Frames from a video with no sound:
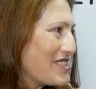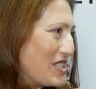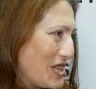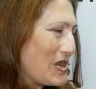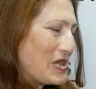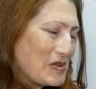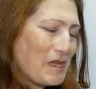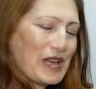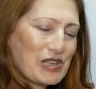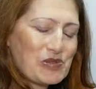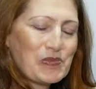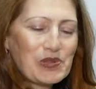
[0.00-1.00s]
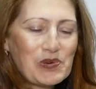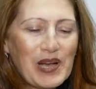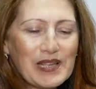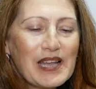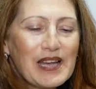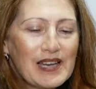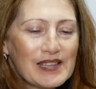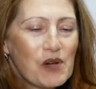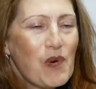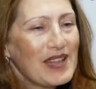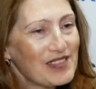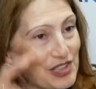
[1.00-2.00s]
secrets management, right? The
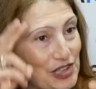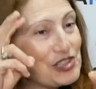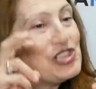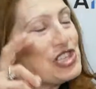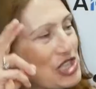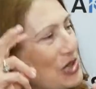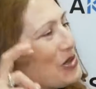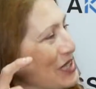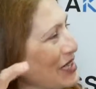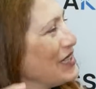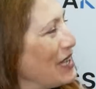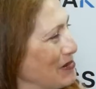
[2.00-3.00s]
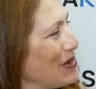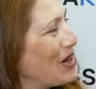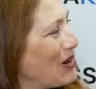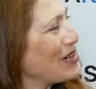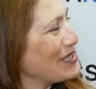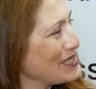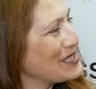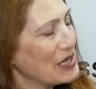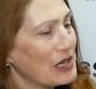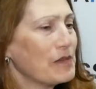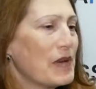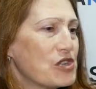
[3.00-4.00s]
one traditional thing that we call it a
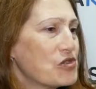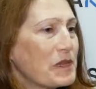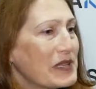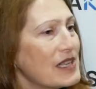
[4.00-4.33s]
secret management.